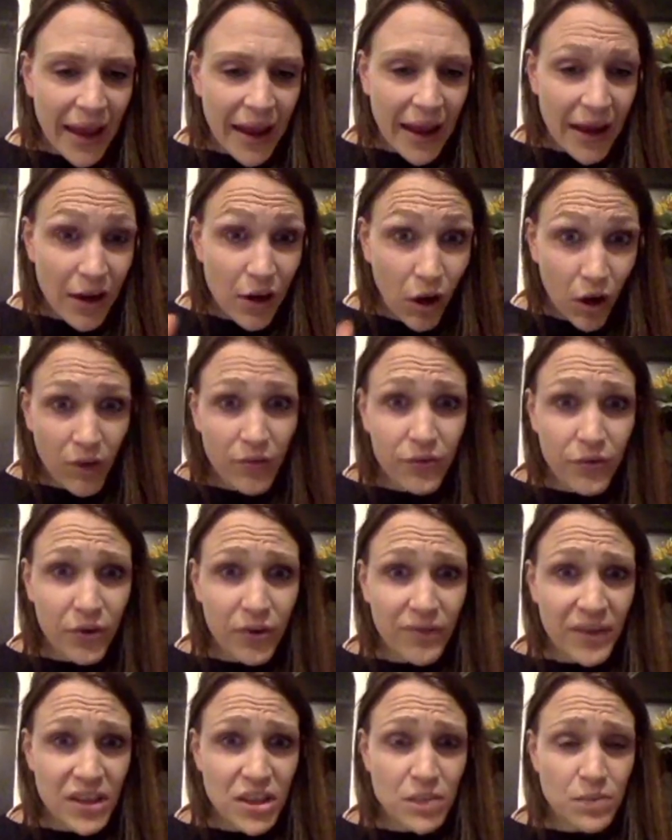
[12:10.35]
lot of fruit and
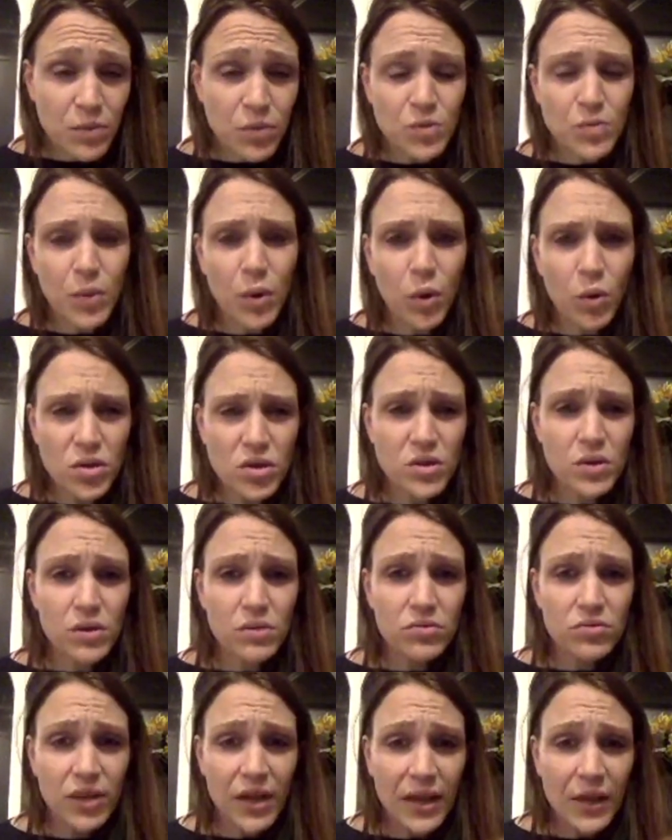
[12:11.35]
vegetables, but also a
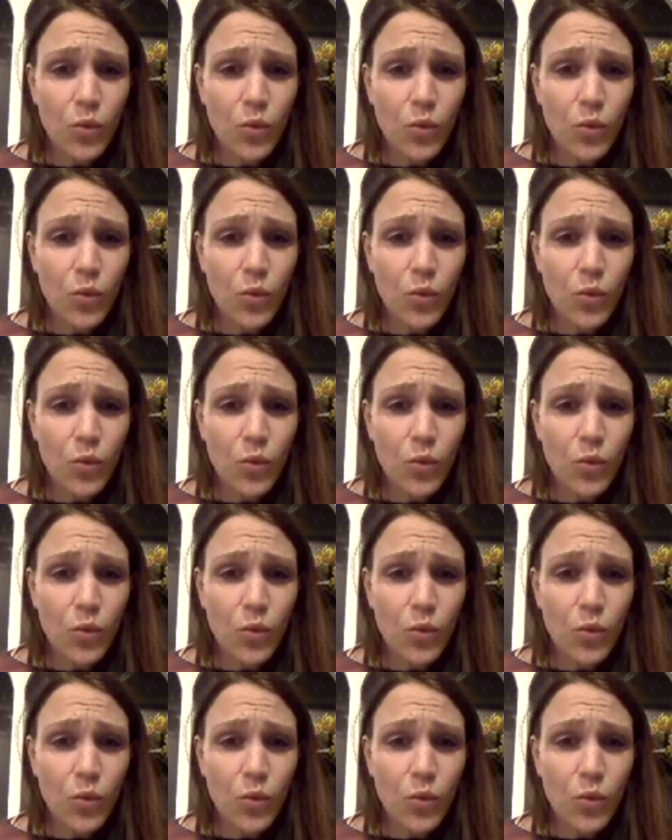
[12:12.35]
really